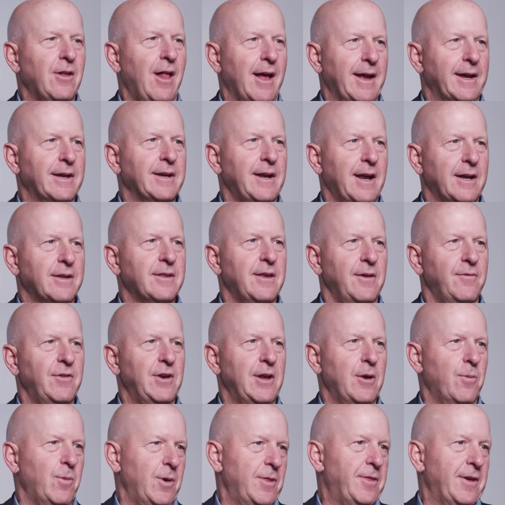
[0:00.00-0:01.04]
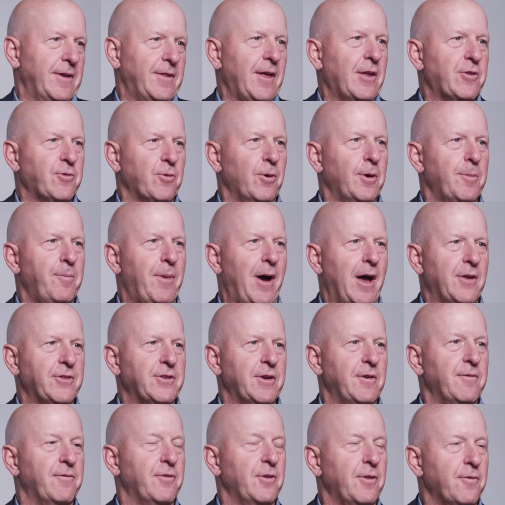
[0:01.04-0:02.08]
client connectivity. And we think that's really
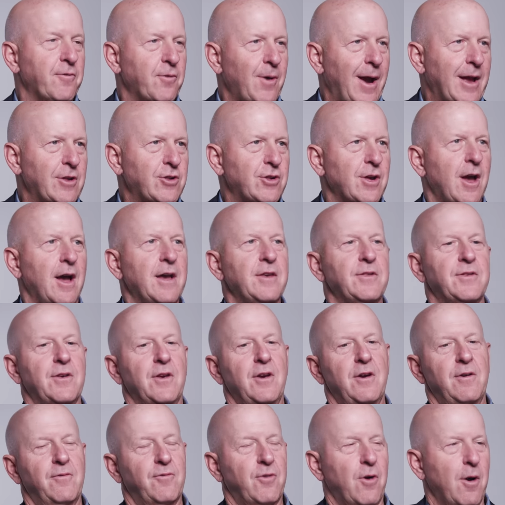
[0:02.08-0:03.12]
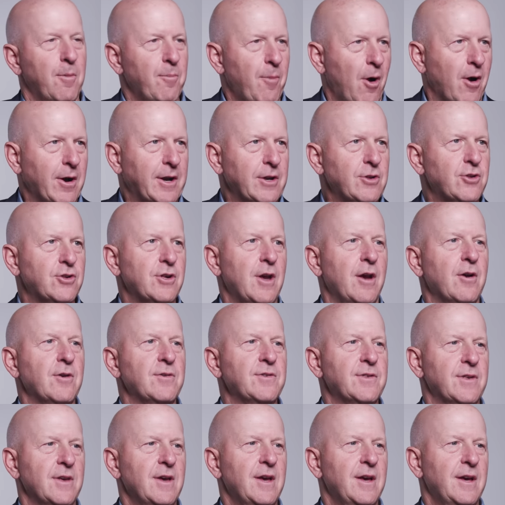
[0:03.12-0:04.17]
positive for the franchise, for our market
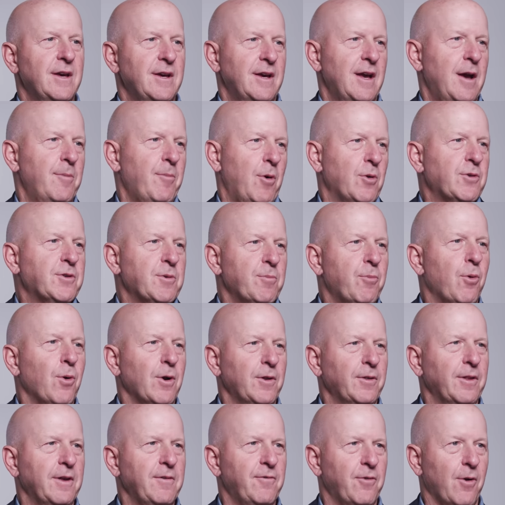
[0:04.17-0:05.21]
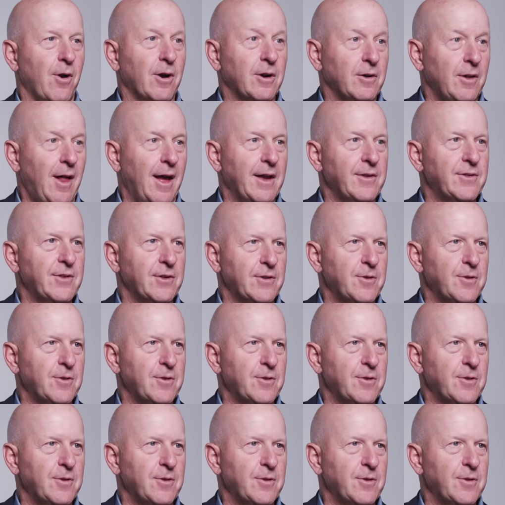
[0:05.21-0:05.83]
shares, and most importantly, for our clients'